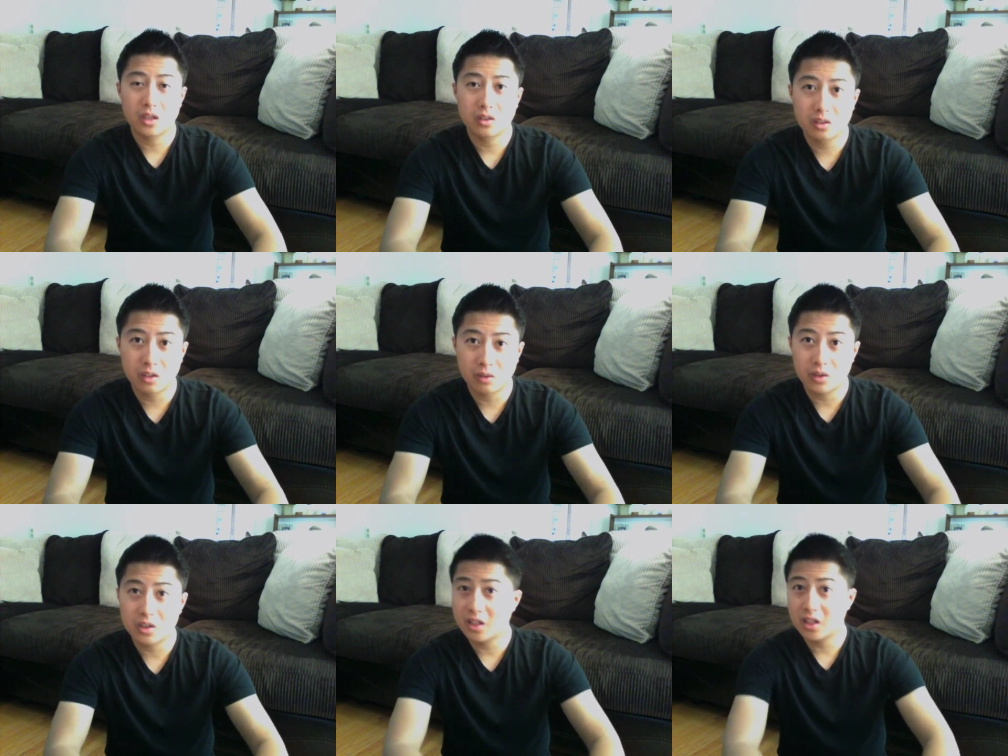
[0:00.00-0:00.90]
different
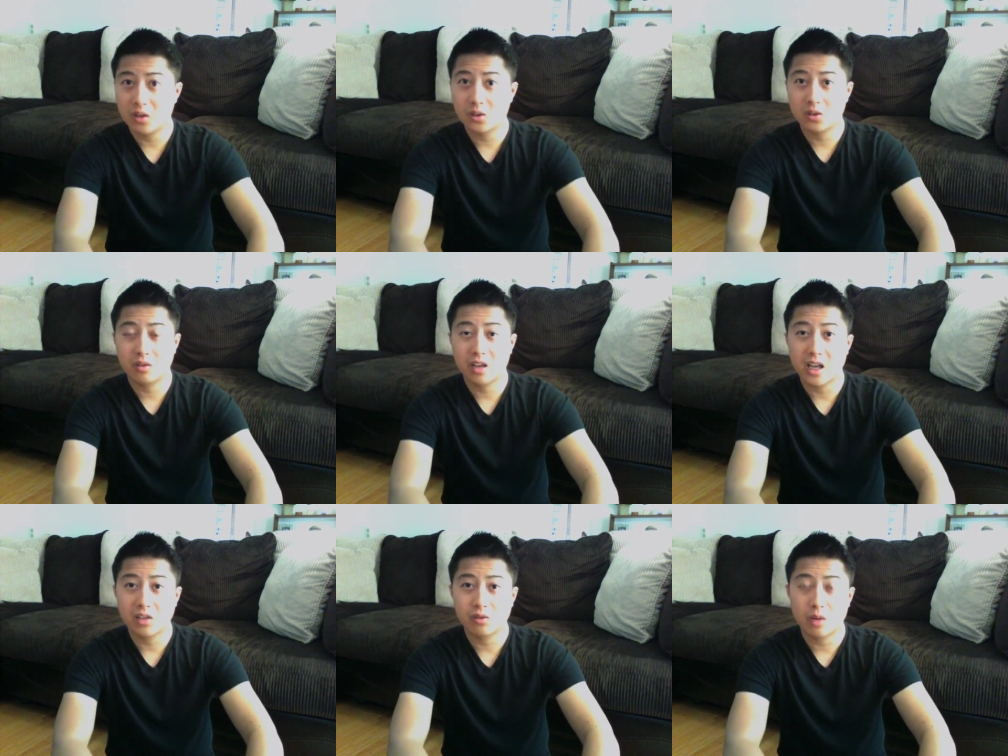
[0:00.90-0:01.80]
details of the
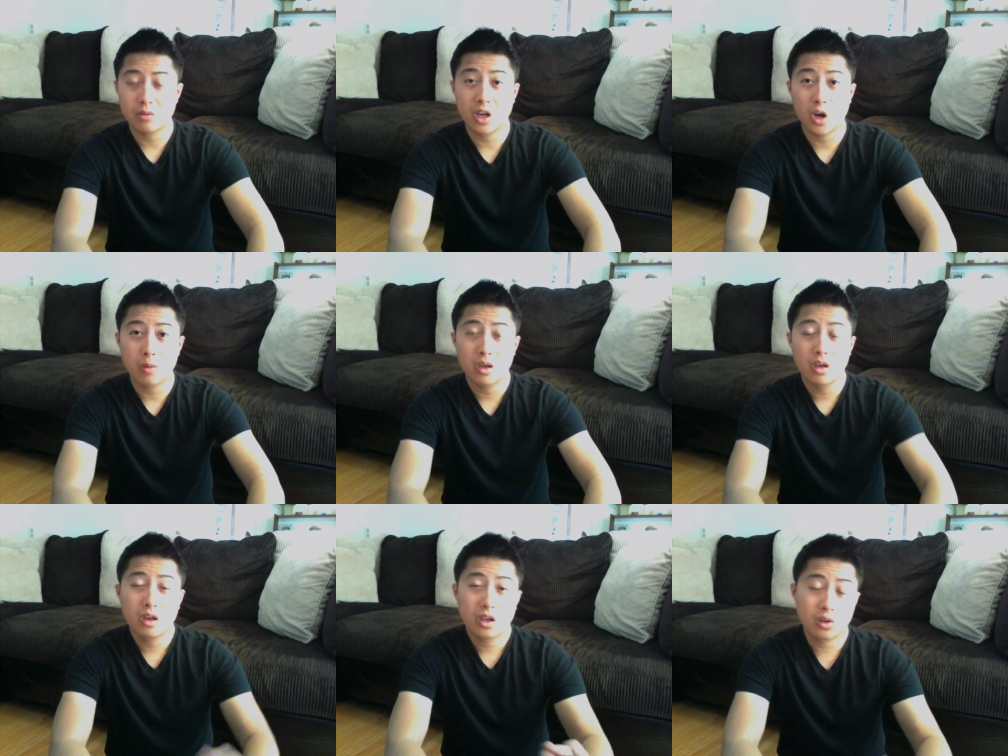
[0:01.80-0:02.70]
ASVAB to help
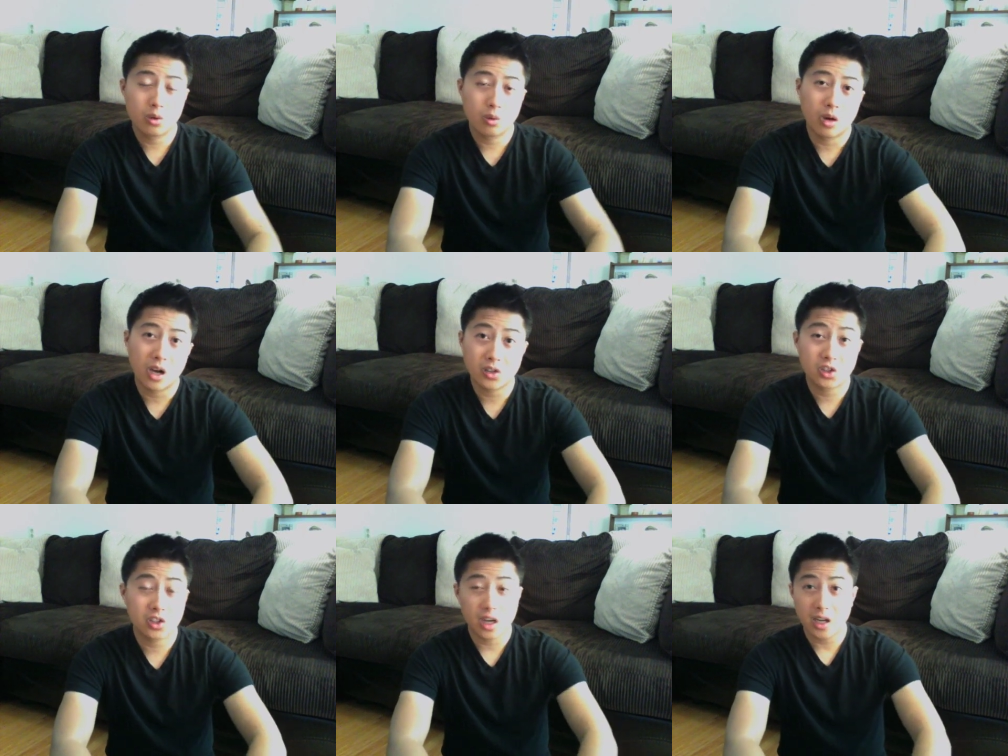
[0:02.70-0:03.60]
you
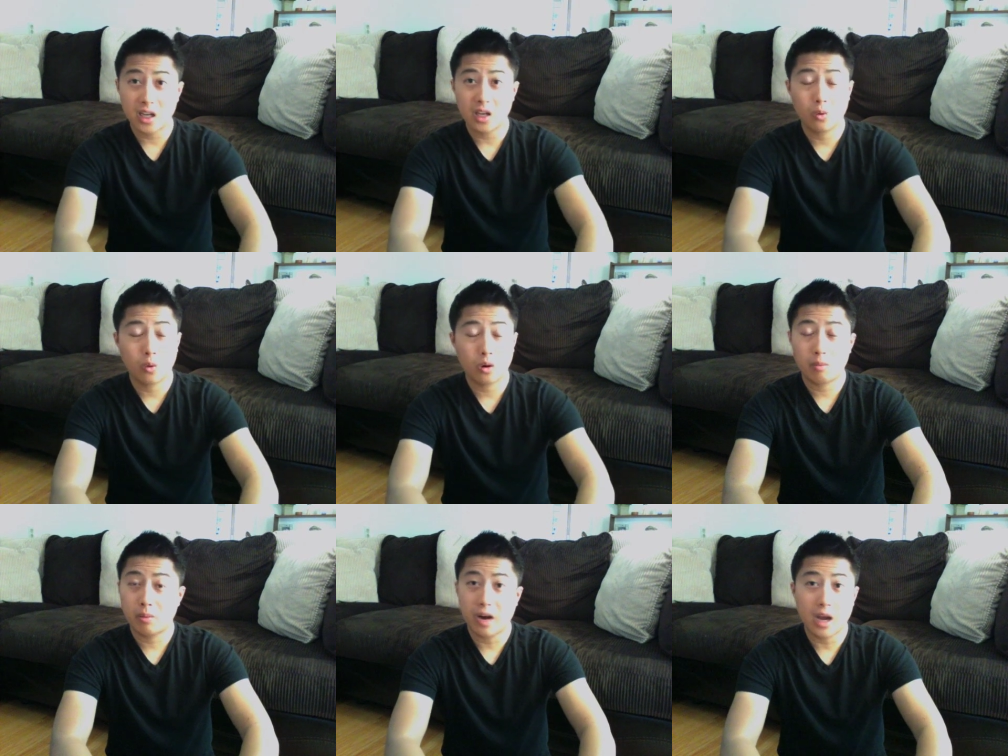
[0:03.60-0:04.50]
study, or
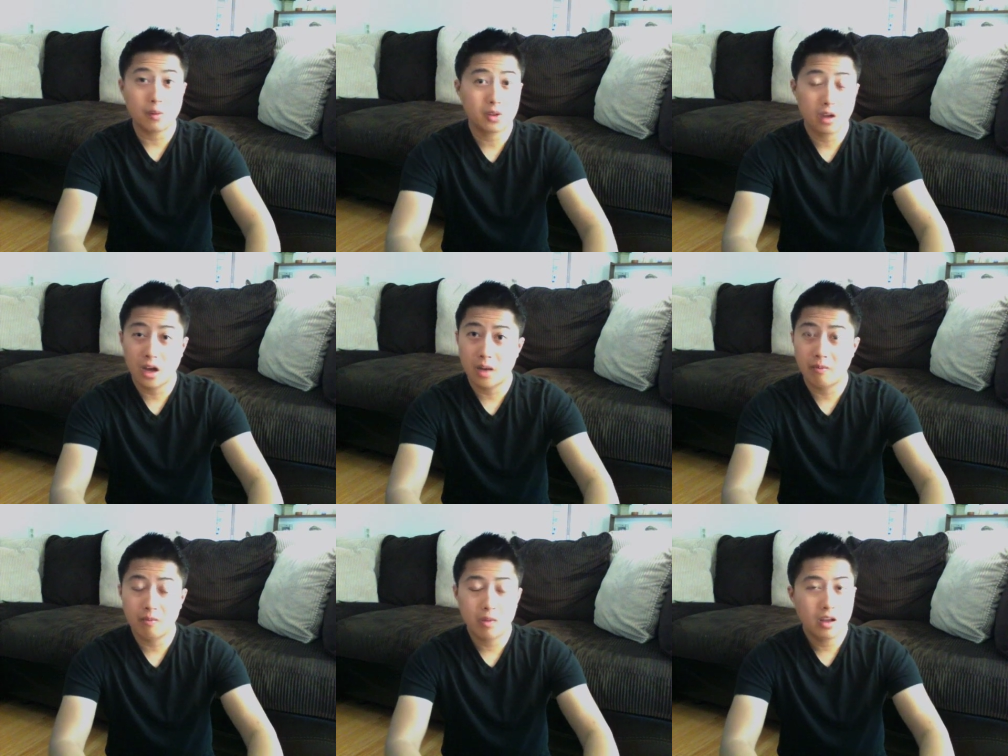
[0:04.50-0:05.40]
perhaps
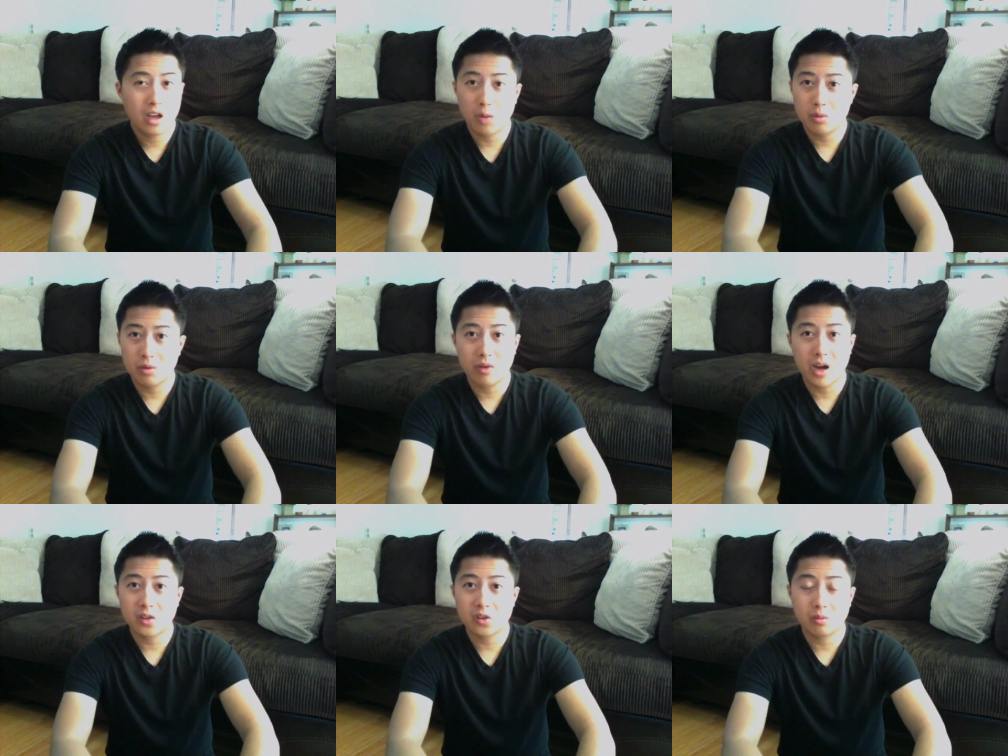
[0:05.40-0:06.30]
help you
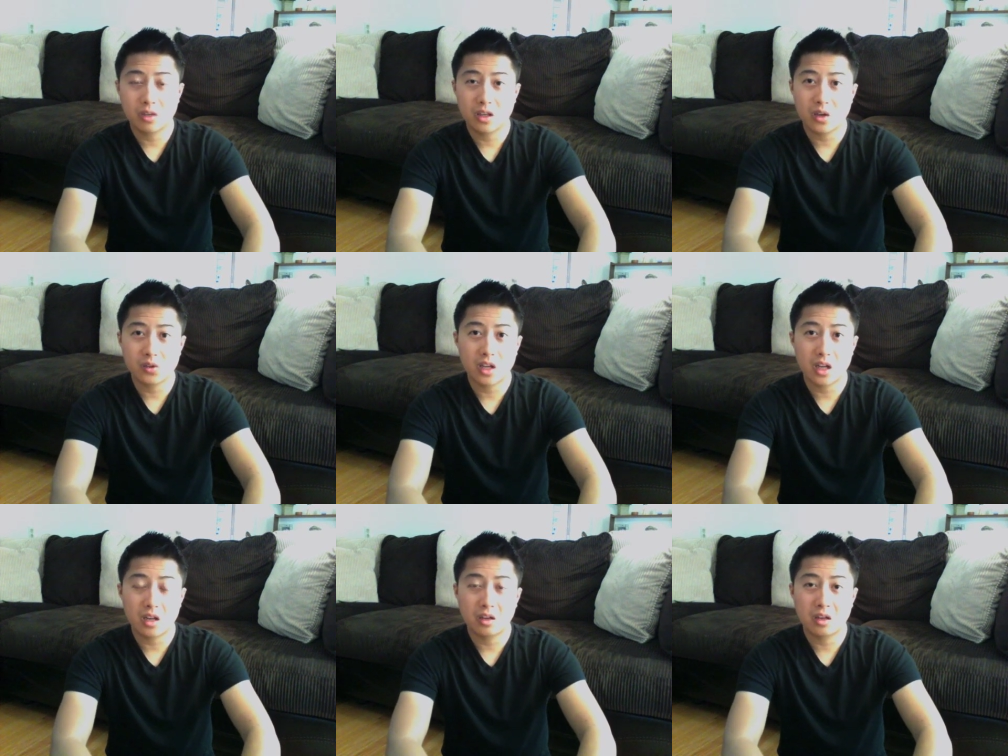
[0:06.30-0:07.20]
find something else
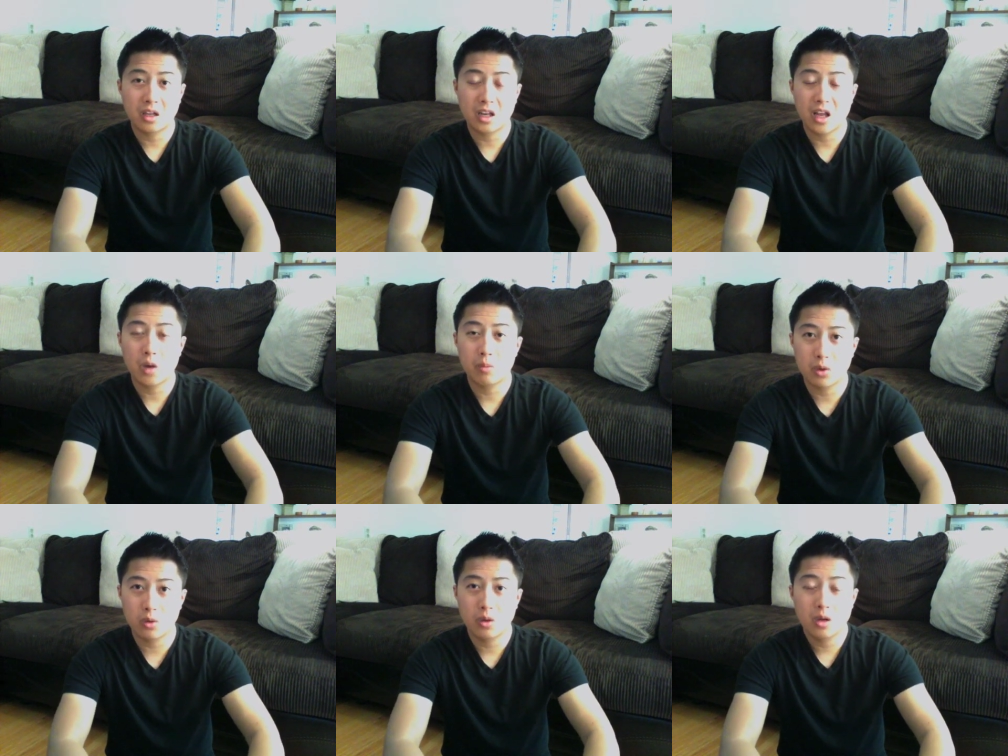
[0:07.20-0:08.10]
that can help
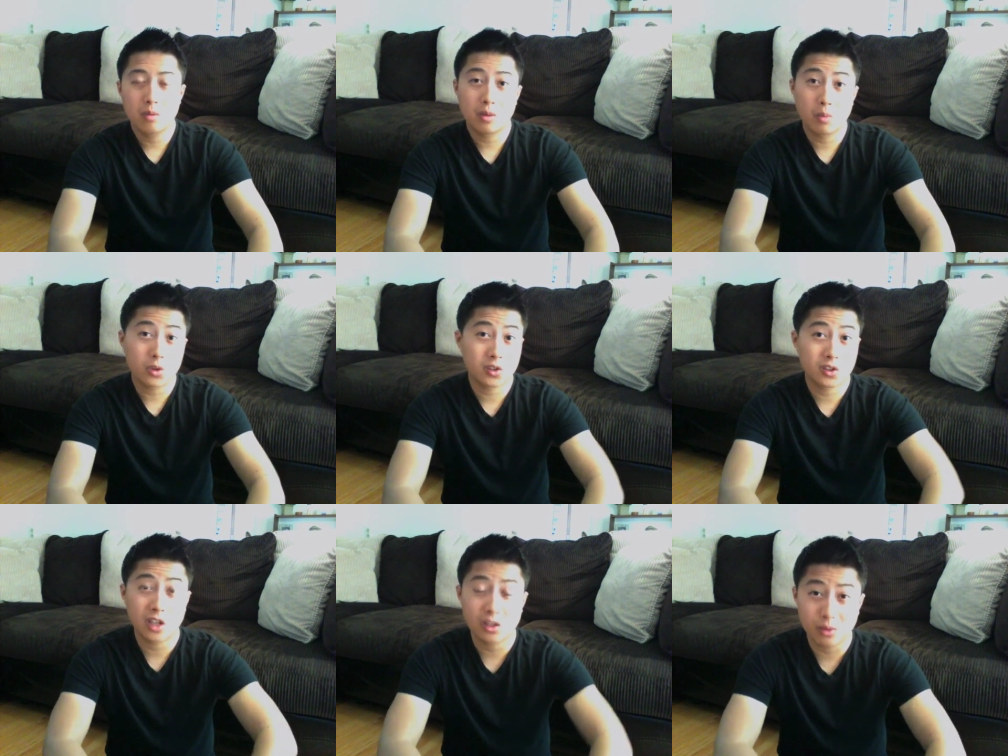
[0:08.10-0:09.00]
you be more
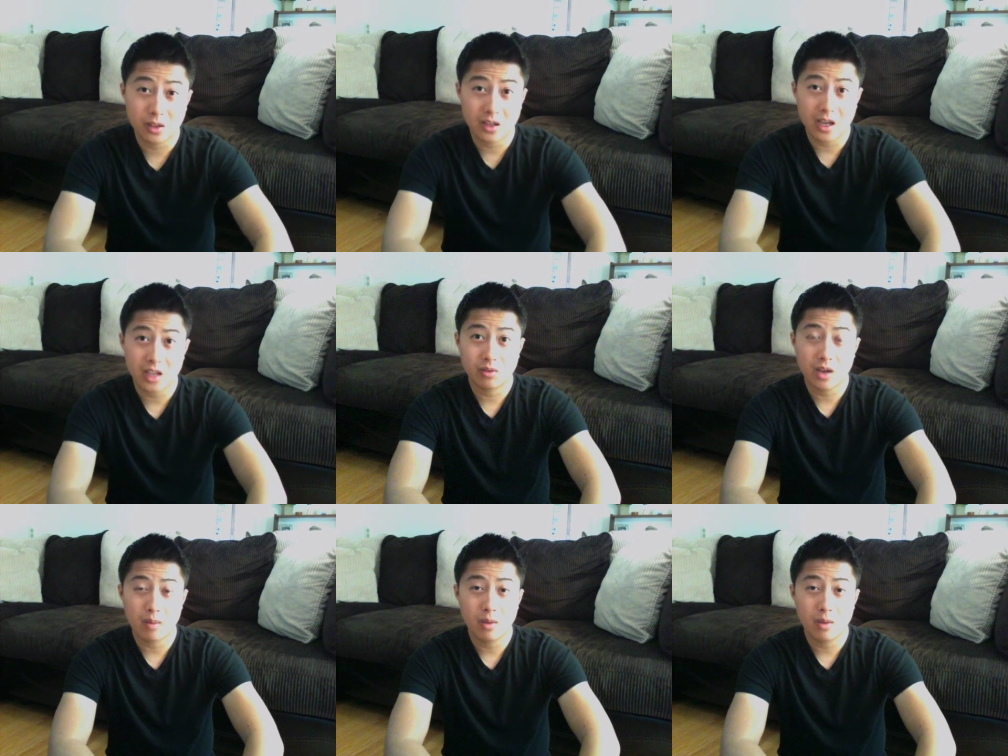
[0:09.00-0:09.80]
successful at the ASVAB.